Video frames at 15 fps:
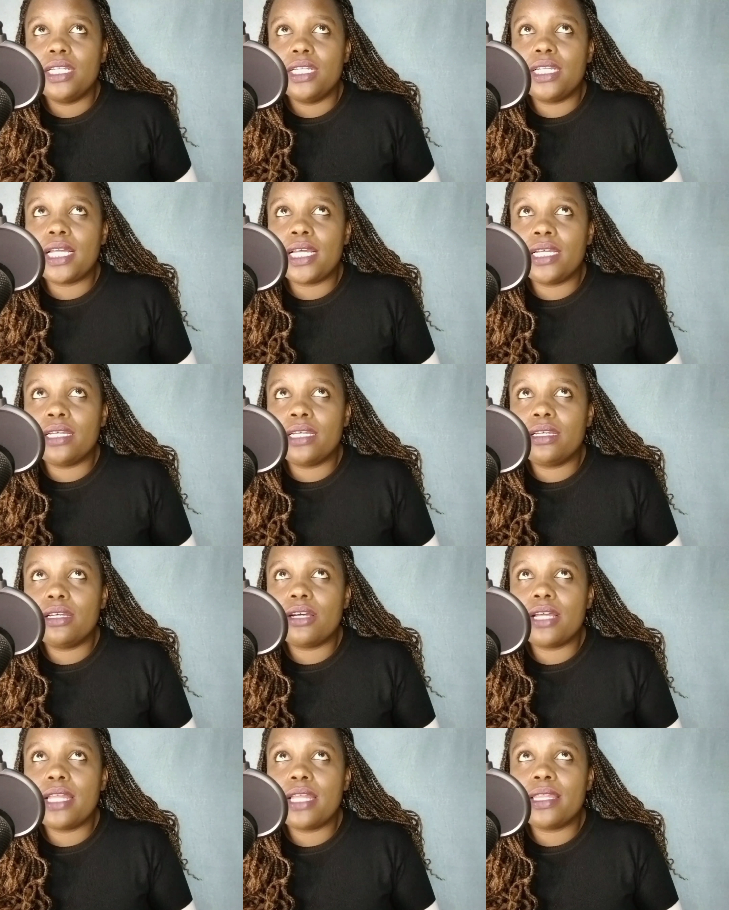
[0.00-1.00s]
Like,
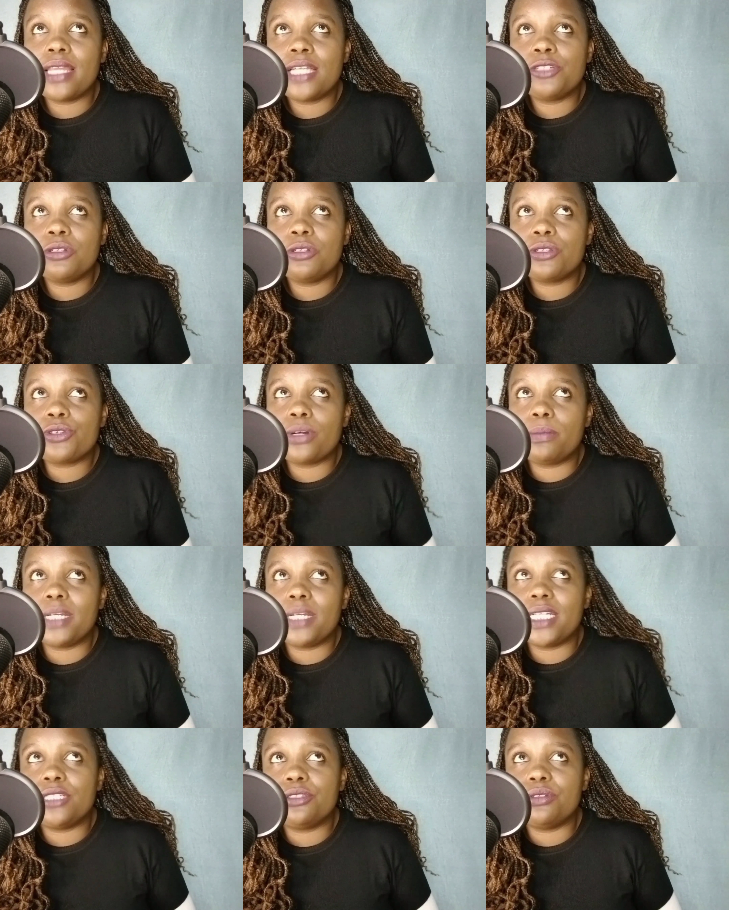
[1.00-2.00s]
and that also
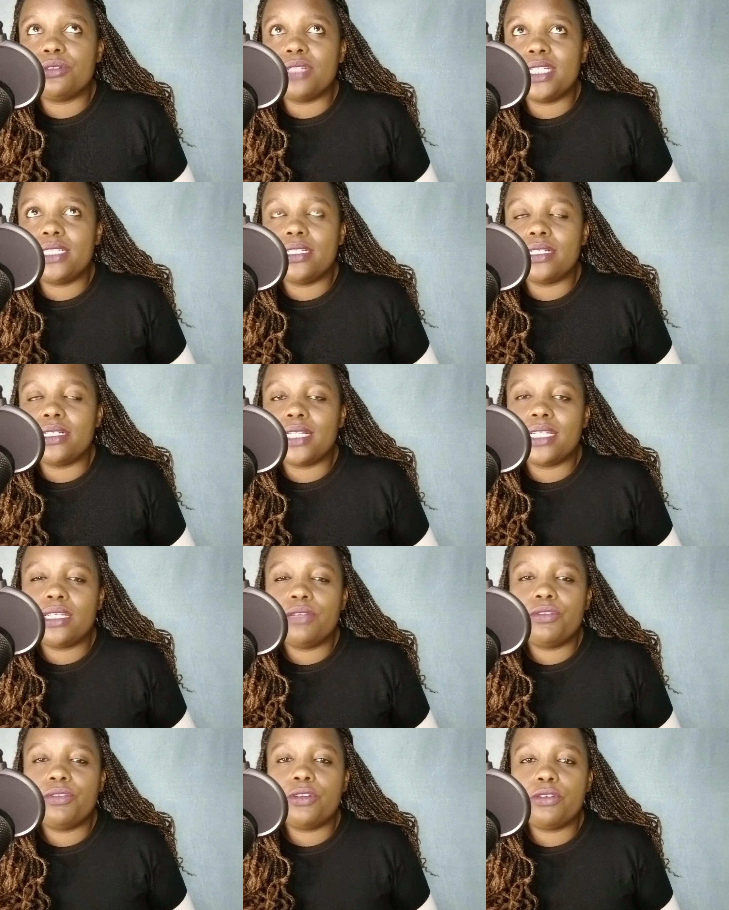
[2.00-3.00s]
applies to dating.
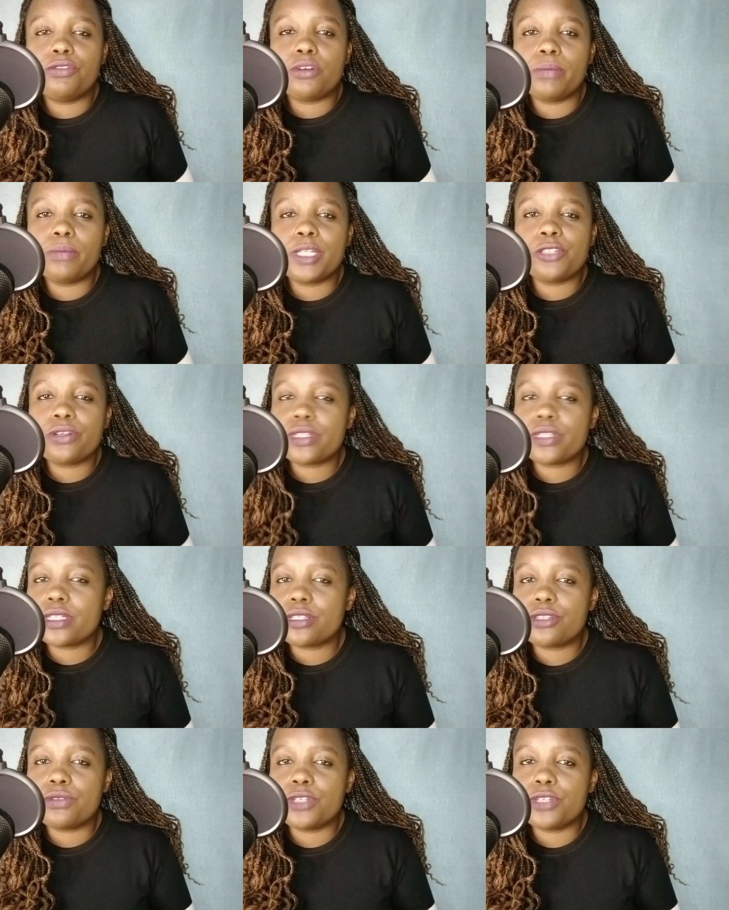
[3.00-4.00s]
Like, if you're from a
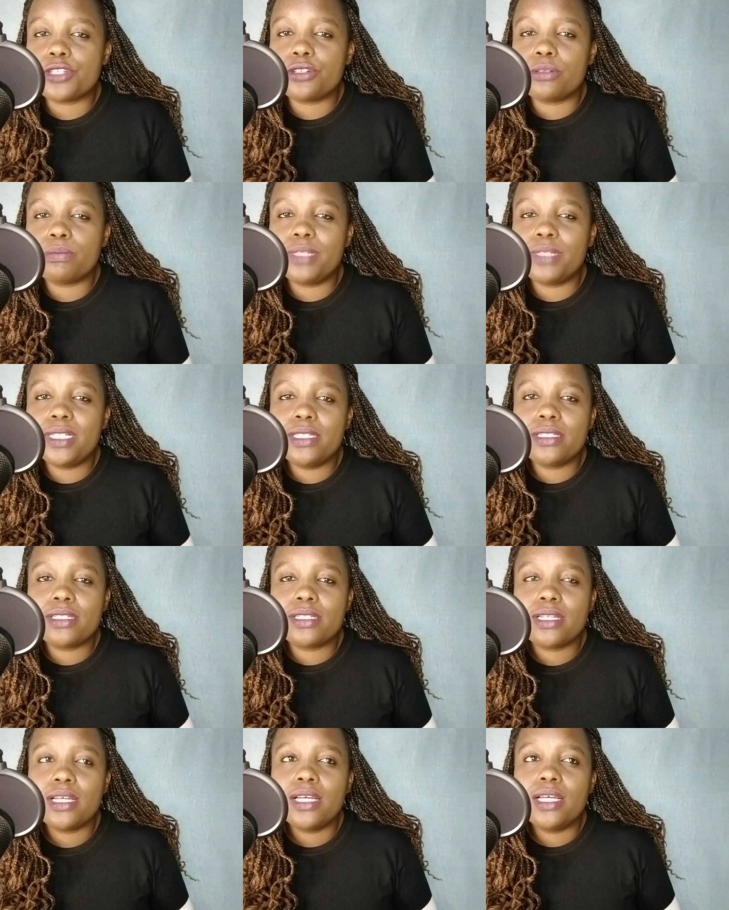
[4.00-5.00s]
toxic situation,
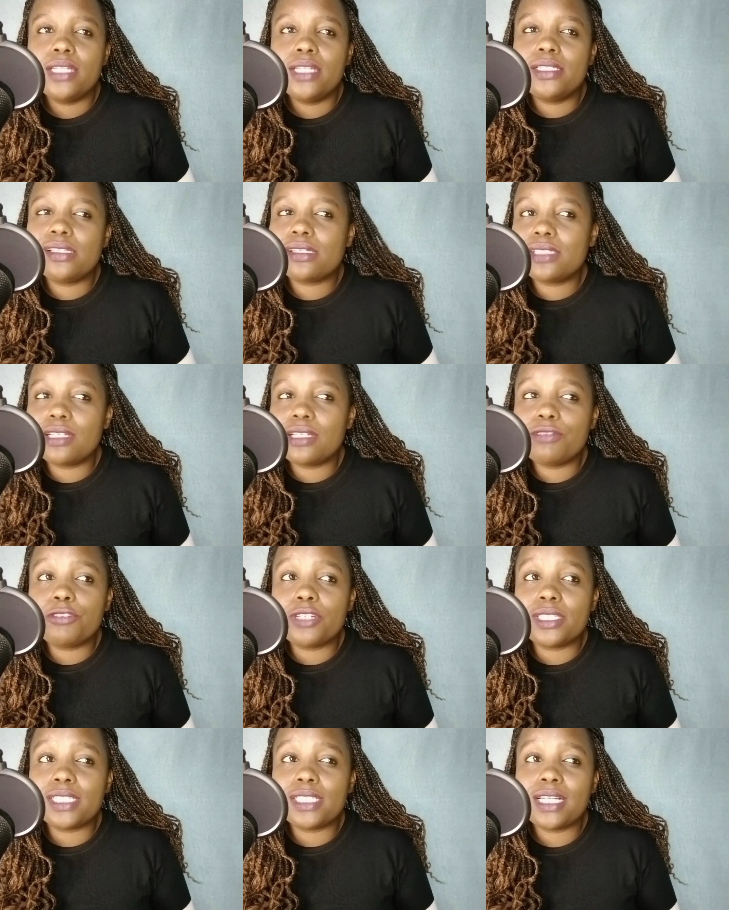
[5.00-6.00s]
please take time
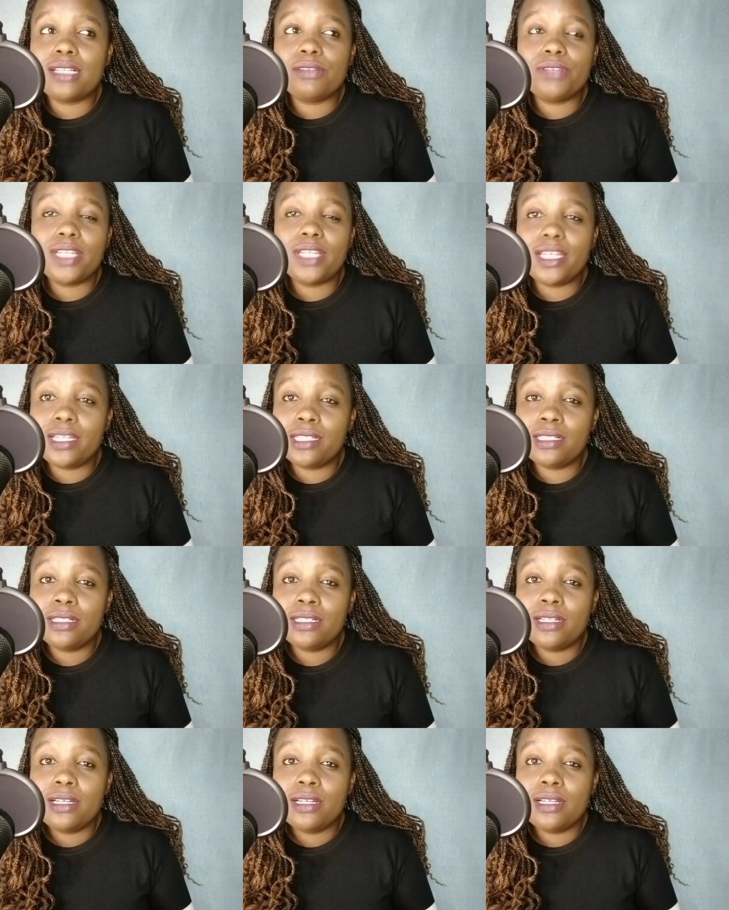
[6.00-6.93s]
for yourself, heal.